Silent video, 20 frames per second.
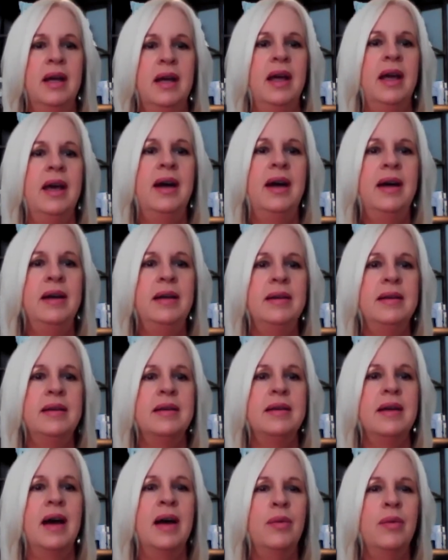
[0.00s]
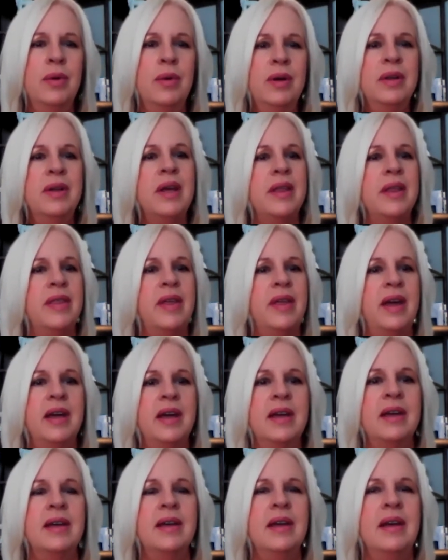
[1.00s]
And I really
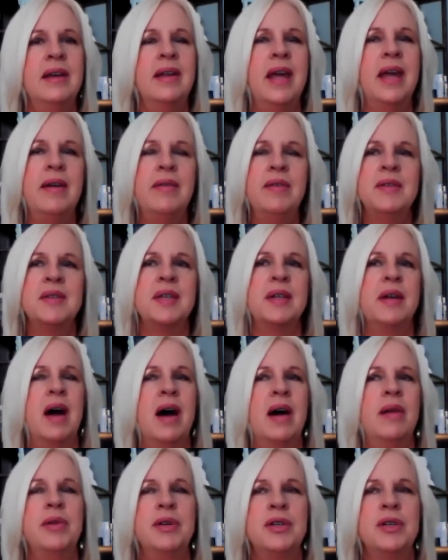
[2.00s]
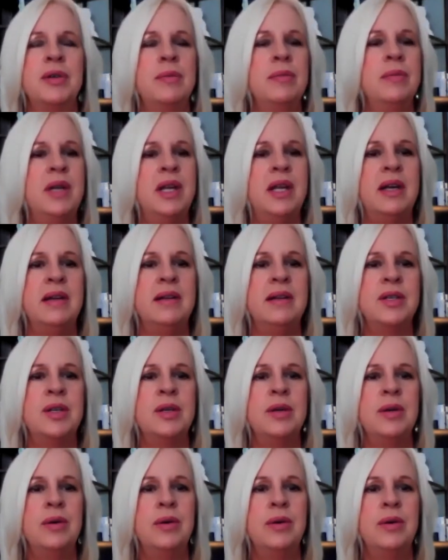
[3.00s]
think it gave us an opportunity
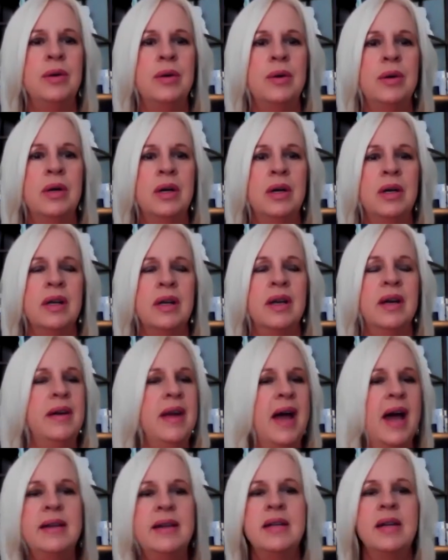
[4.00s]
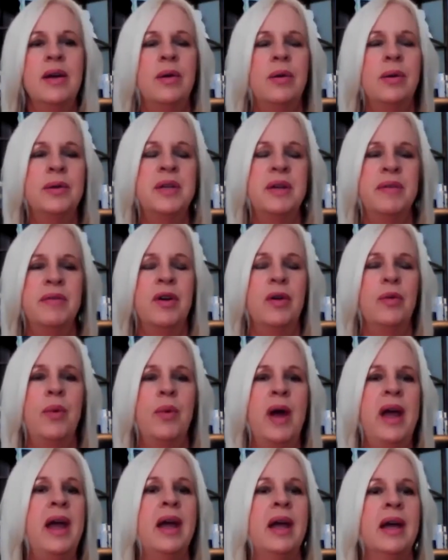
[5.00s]
to connect in a whole different
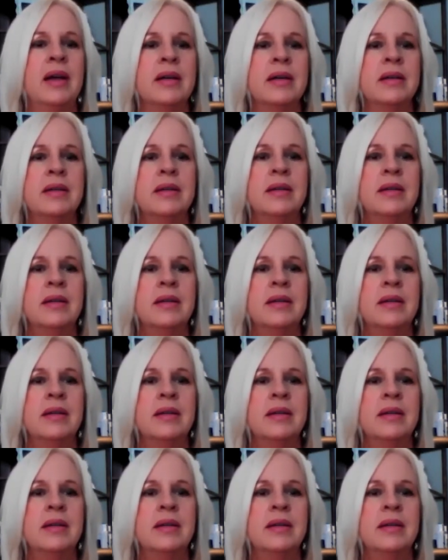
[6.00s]
way